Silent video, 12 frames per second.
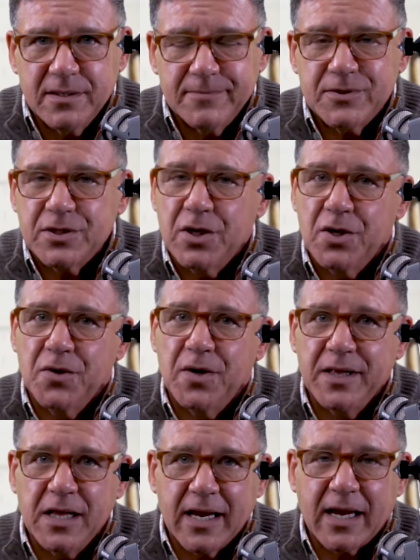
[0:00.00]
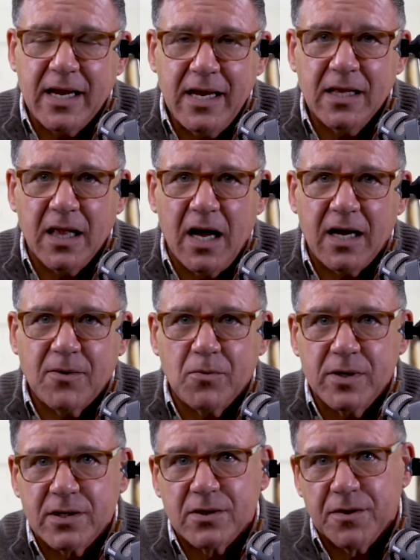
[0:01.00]
So unlike a HELOC
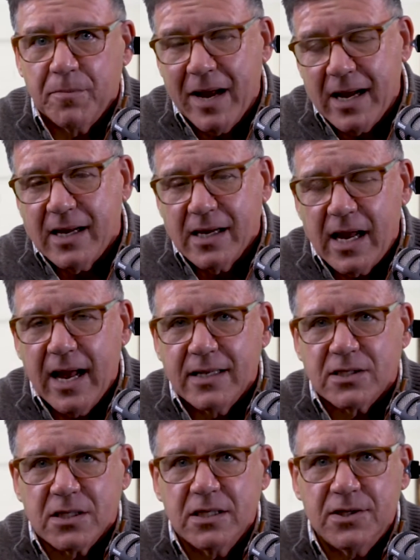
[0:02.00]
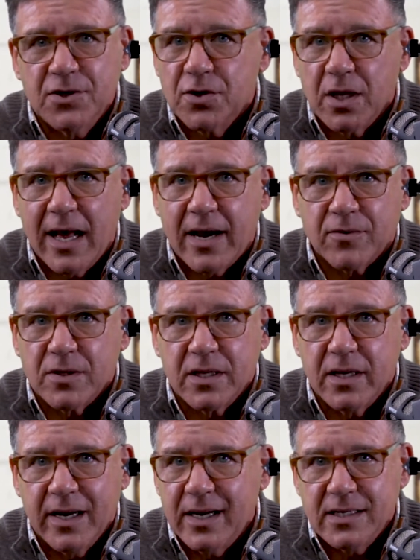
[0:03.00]
where the bank can cancel it
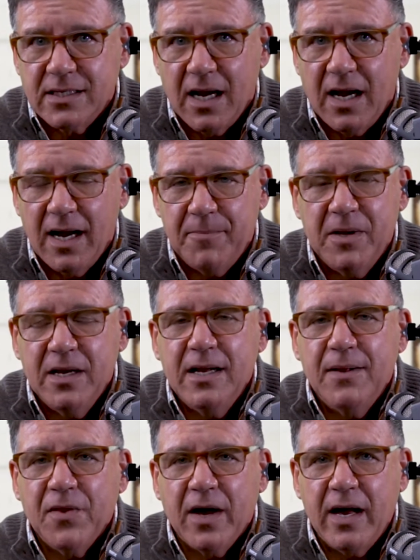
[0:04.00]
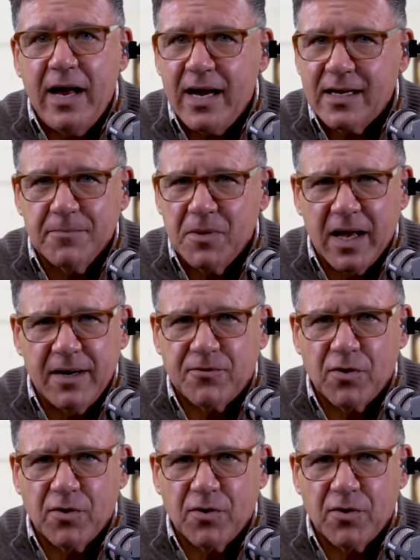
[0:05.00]
unilaterally at any time, the HECM line of